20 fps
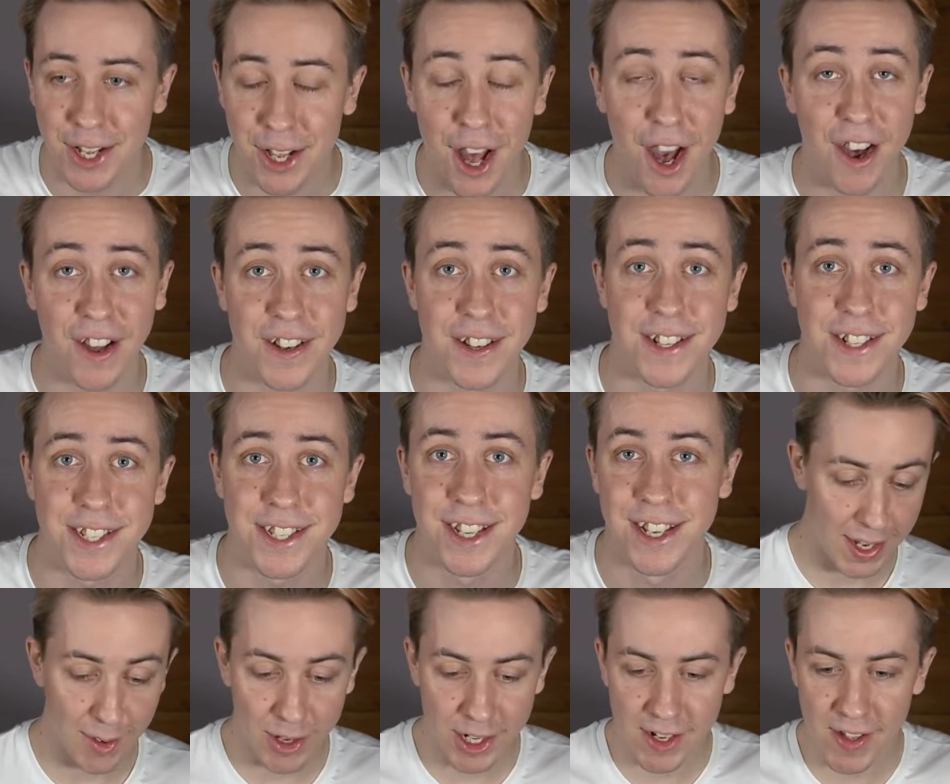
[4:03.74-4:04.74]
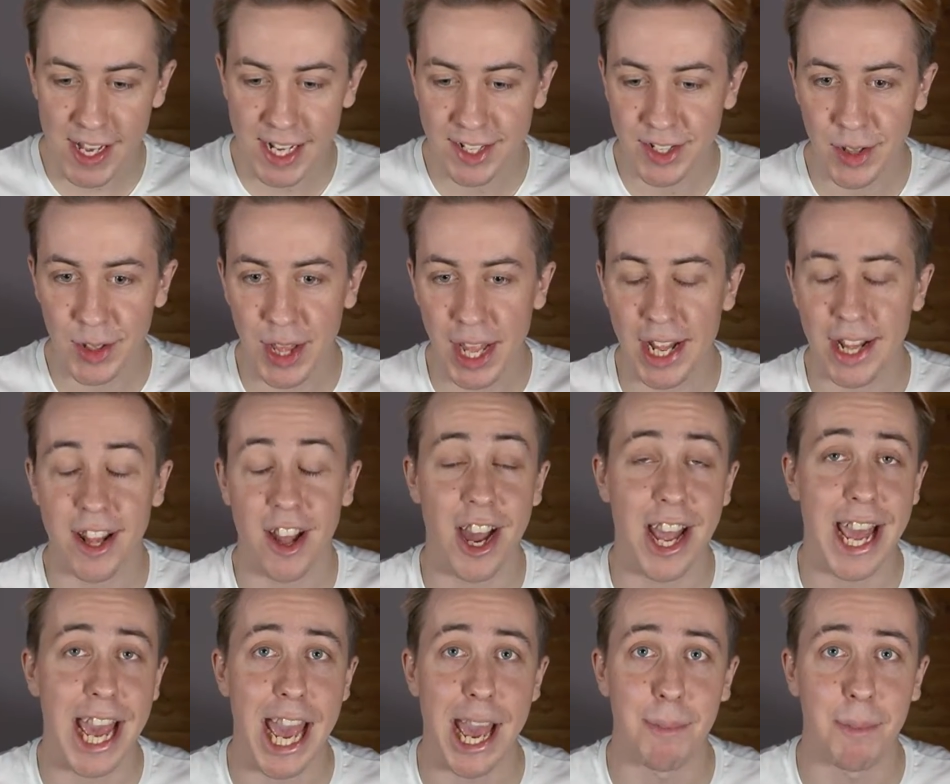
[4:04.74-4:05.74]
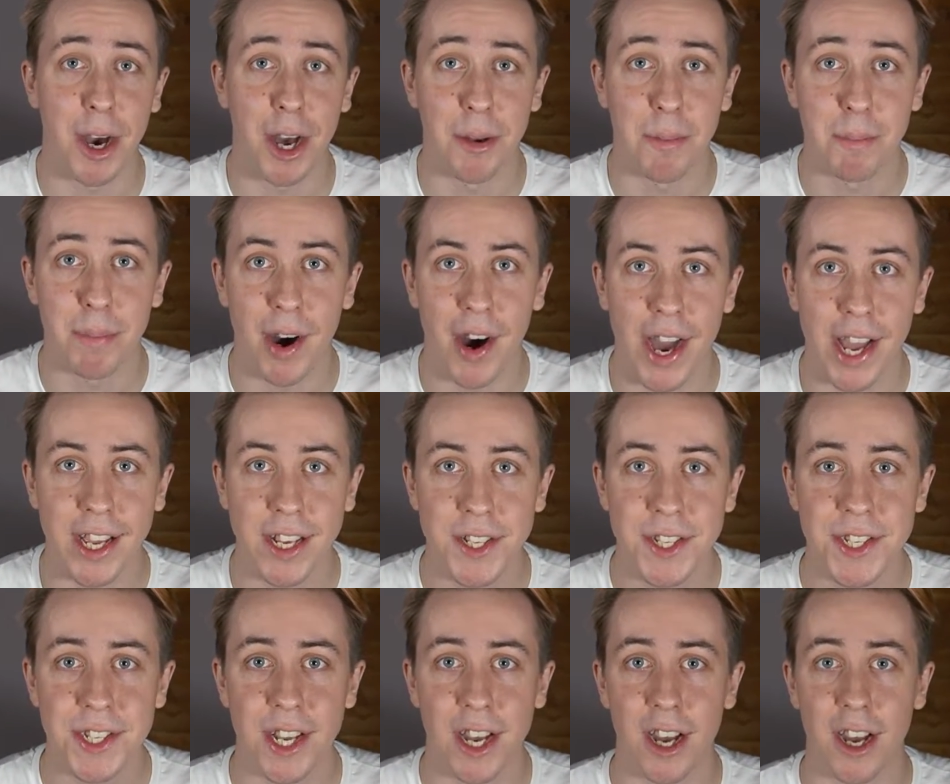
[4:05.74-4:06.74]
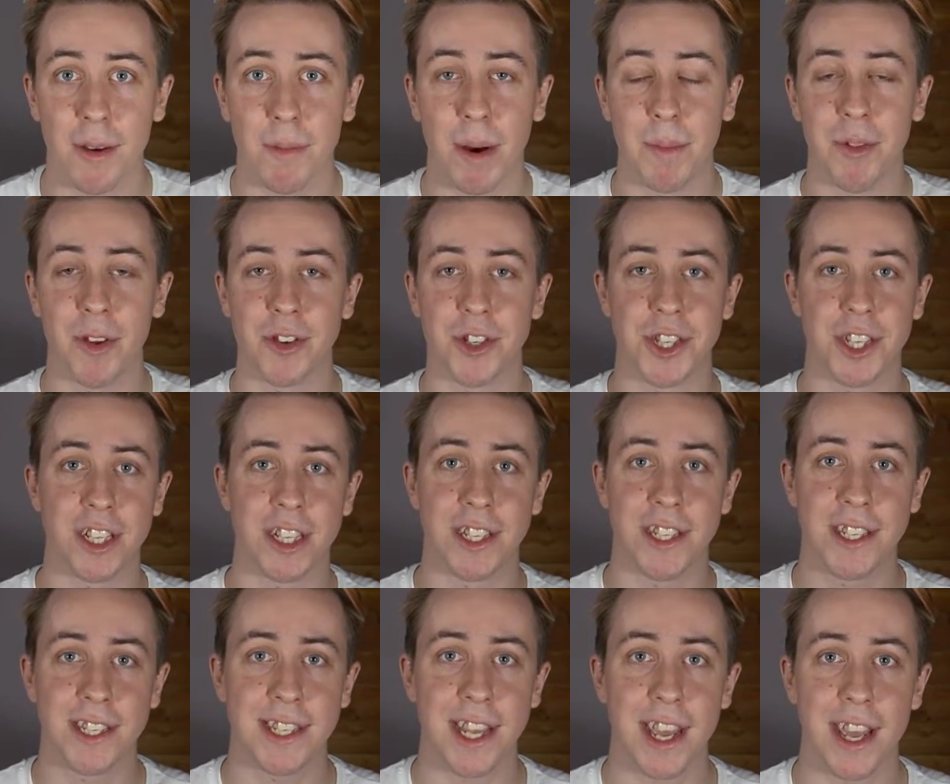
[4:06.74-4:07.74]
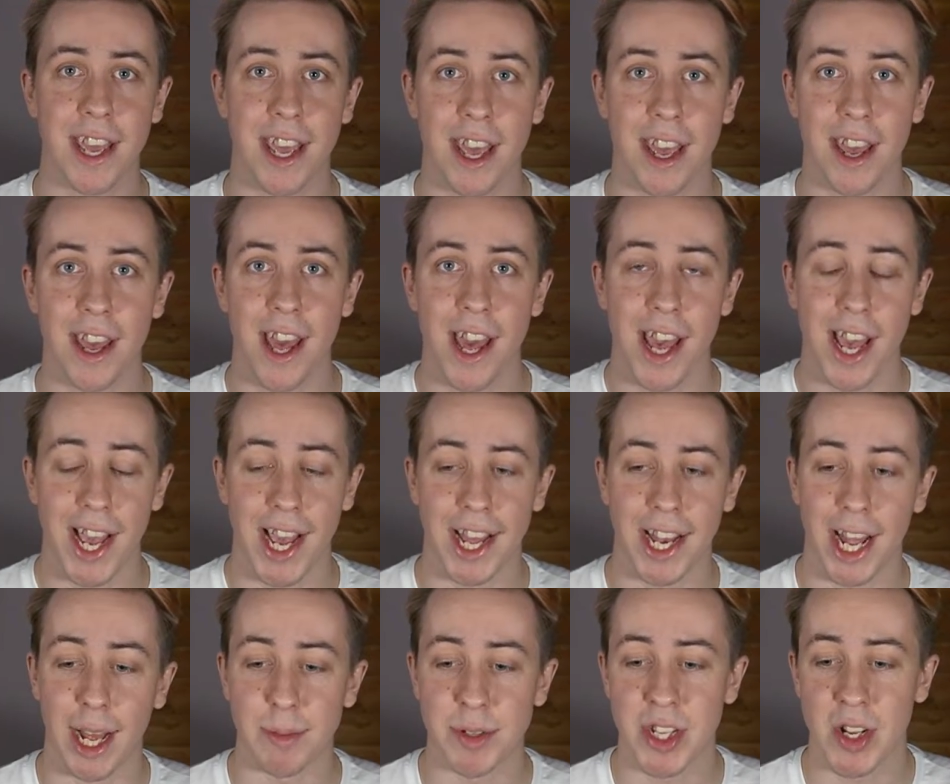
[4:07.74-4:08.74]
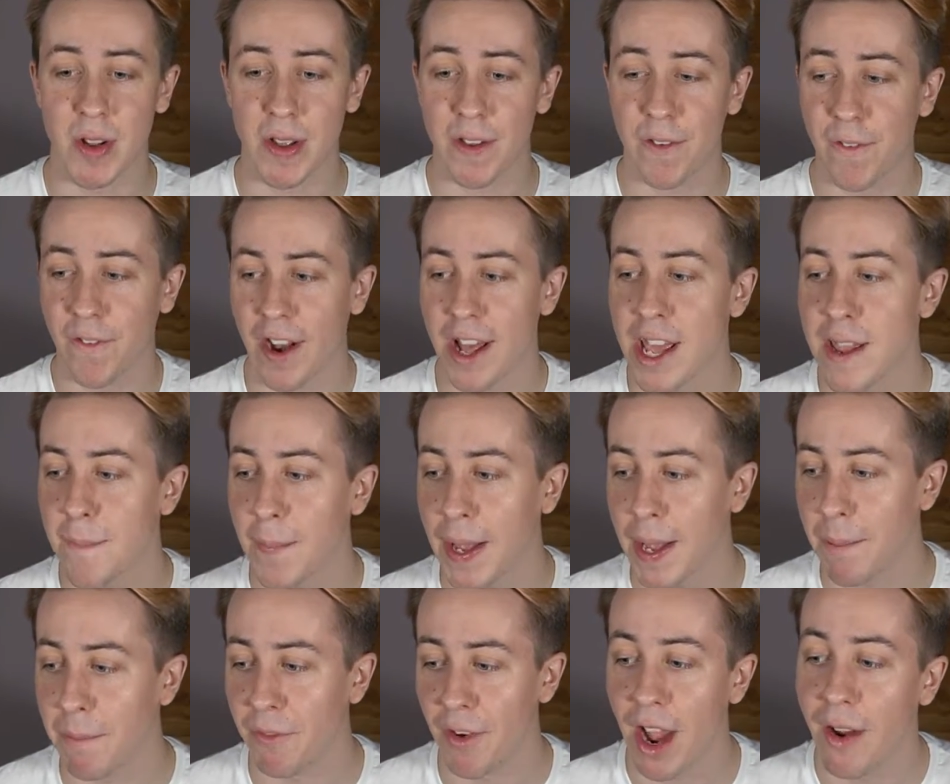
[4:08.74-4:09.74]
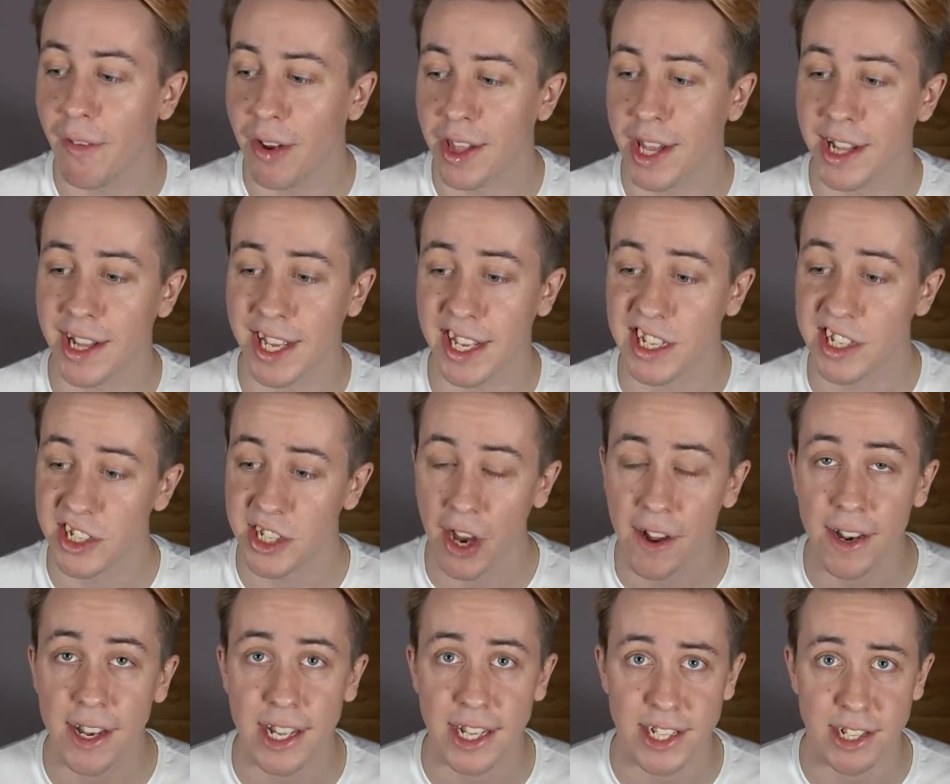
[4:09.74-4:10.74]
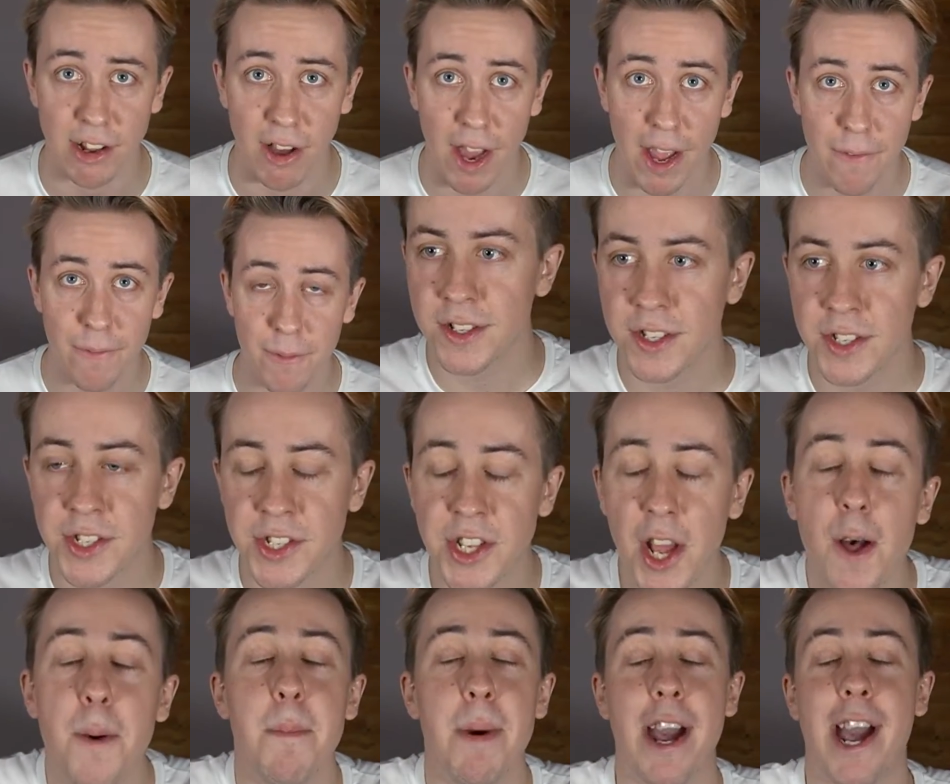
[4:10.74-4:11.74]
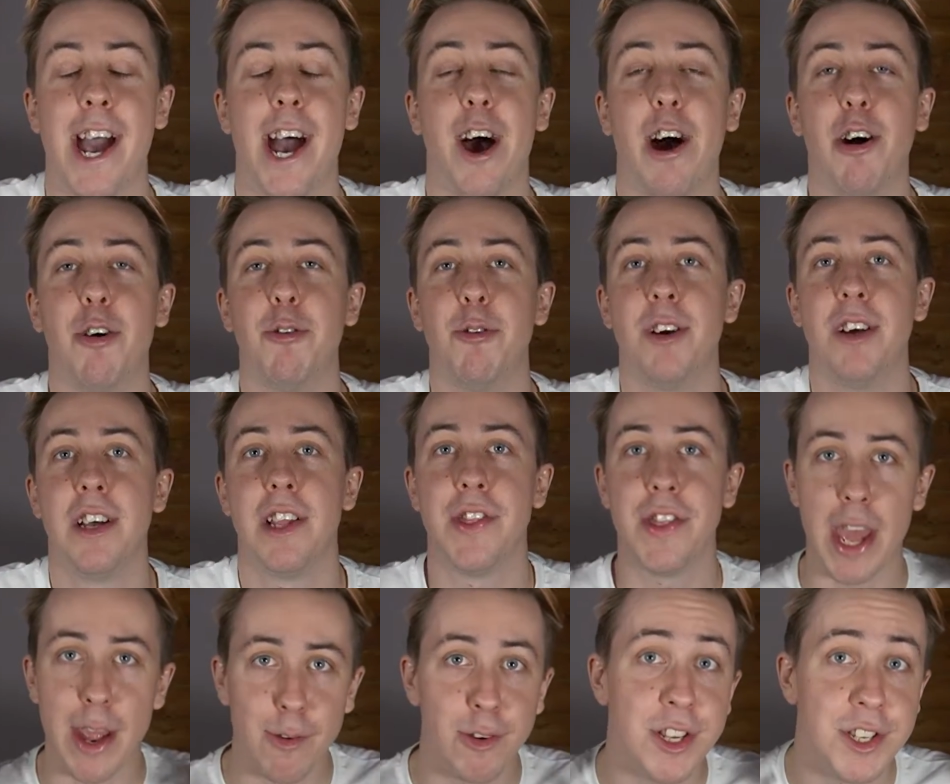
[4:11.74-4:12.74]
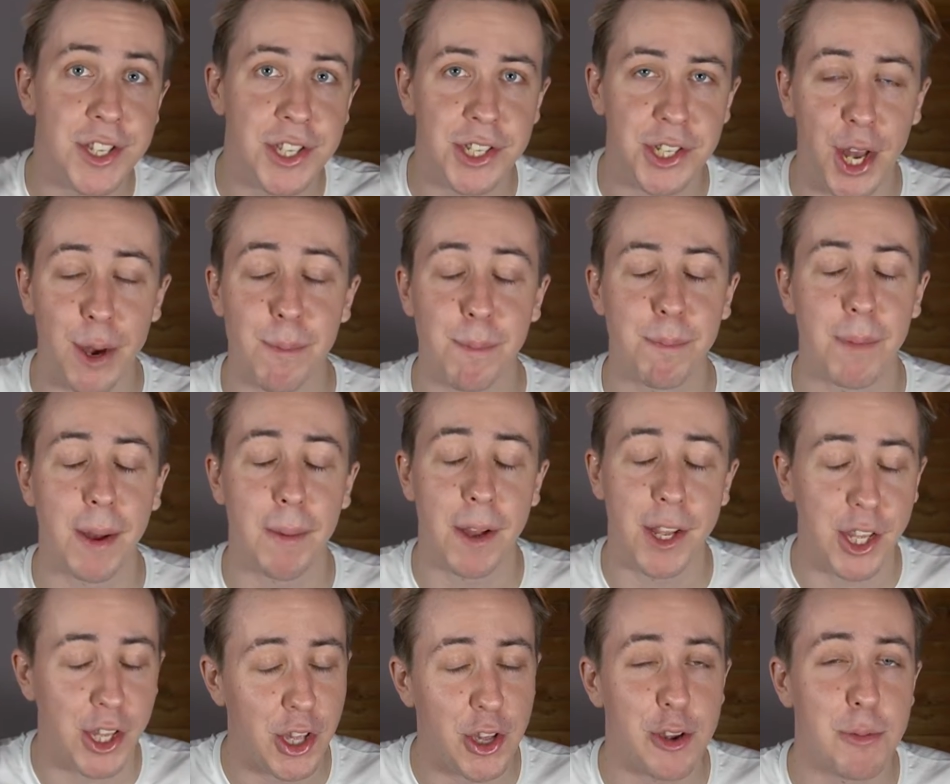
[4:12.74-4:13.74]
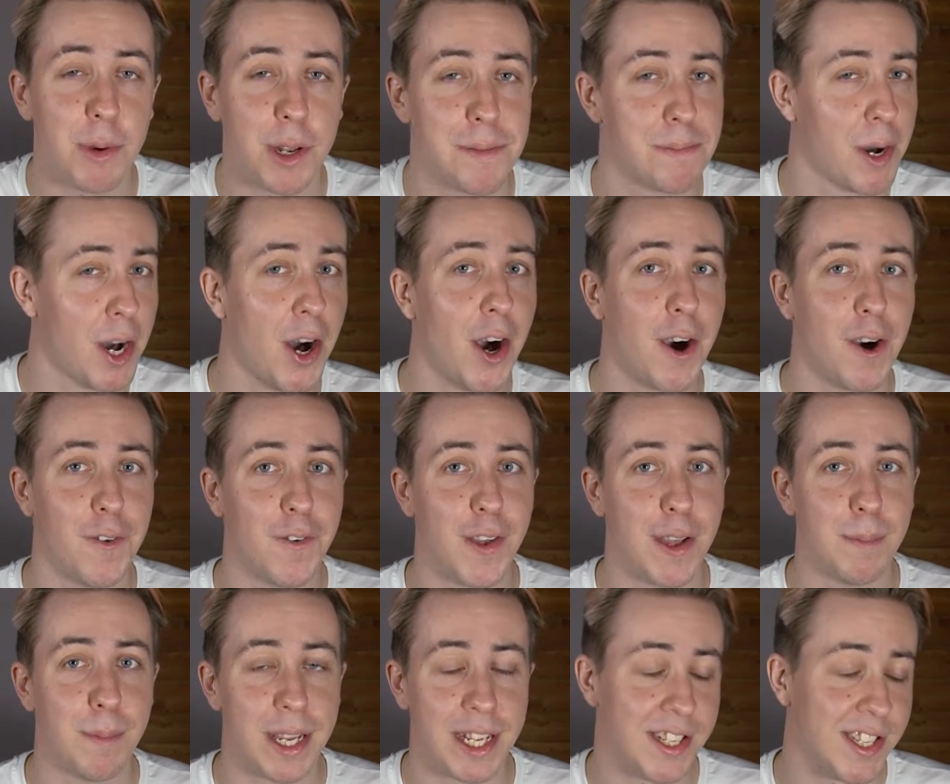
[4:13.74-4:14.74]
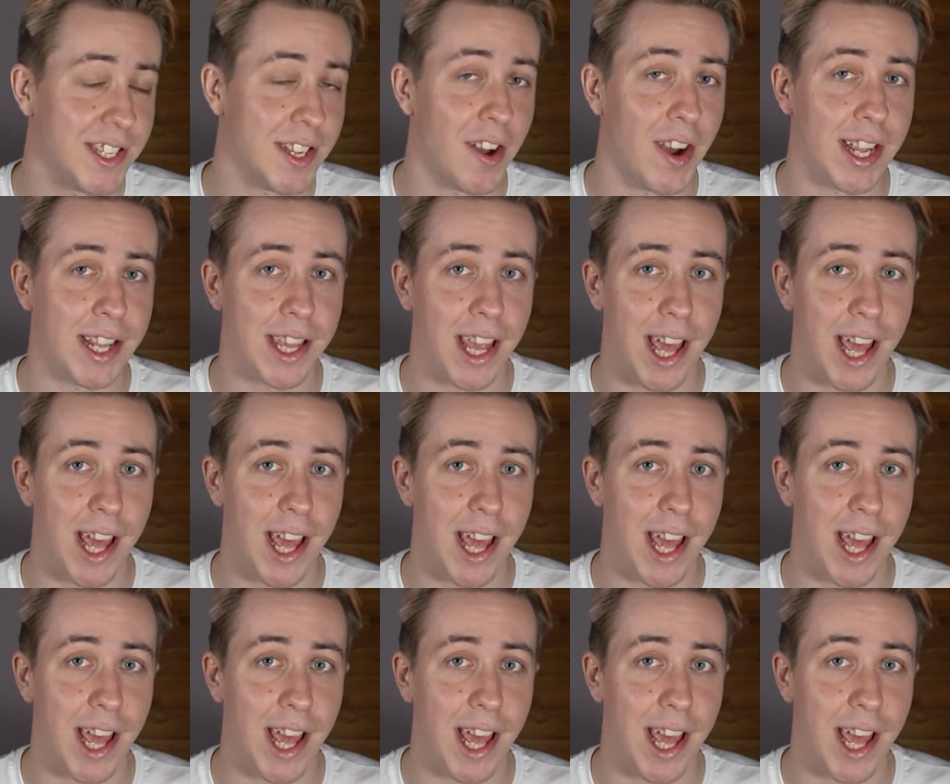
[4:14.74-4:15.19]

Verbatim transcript: a... Now, I'd like to think that I am unbiased. I'm not just gonna sit here and absolutely flame him for everything that he's done in his life. Somehow, there is some human part of him inside